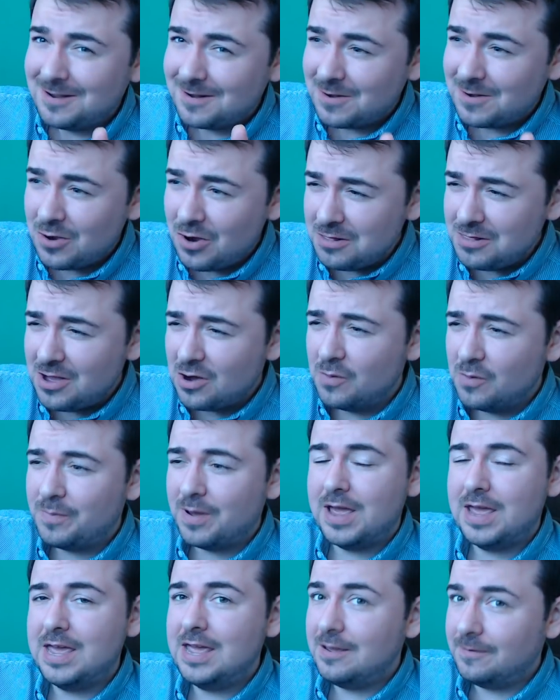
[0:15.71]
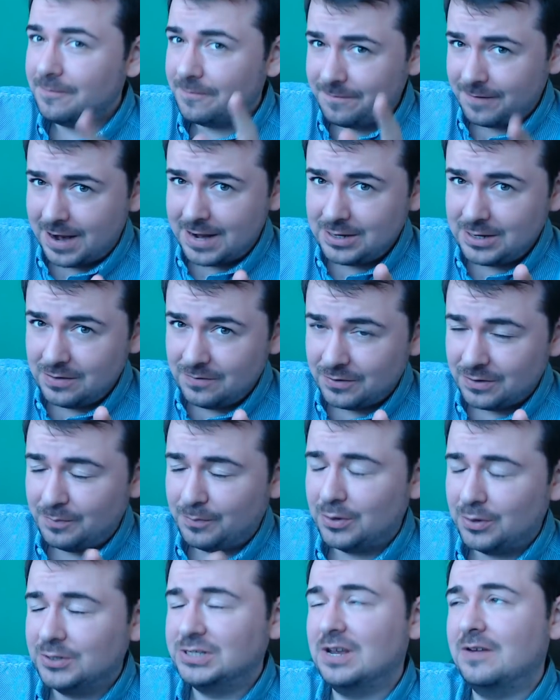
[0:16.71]
Got a little bit of hate. Thank you for the
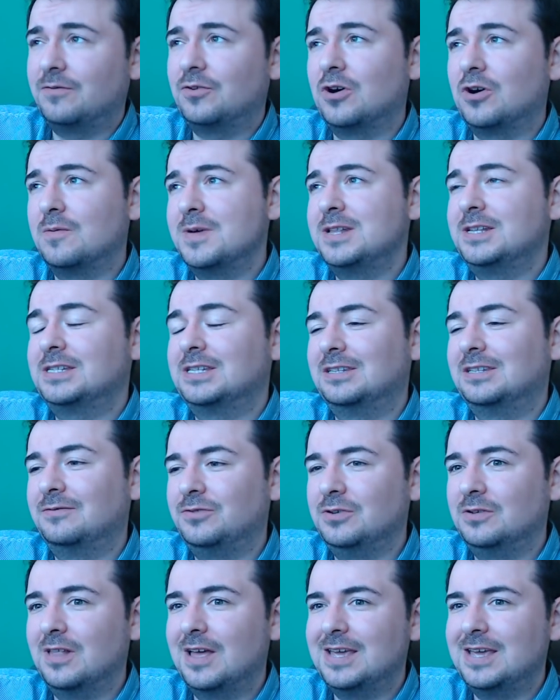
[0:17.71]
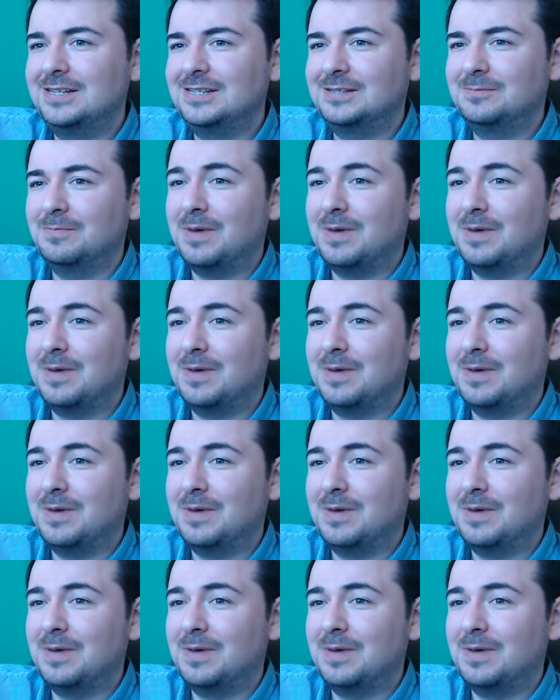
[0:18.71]
positive comments and the few likes,